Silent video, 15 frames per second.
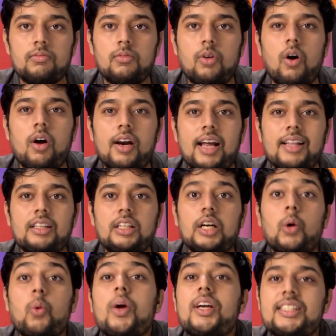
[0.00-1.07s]
or rather the
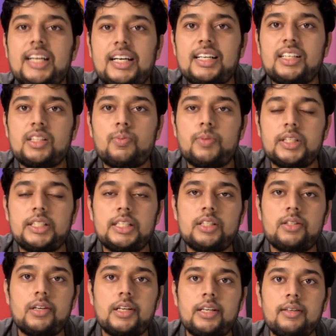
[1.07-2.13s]
quick settings per se,
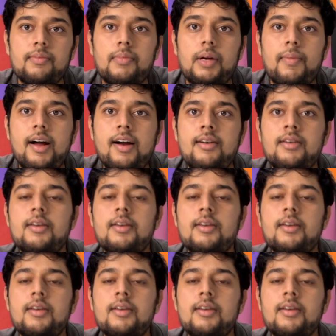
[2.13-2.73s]
sorry, my bad.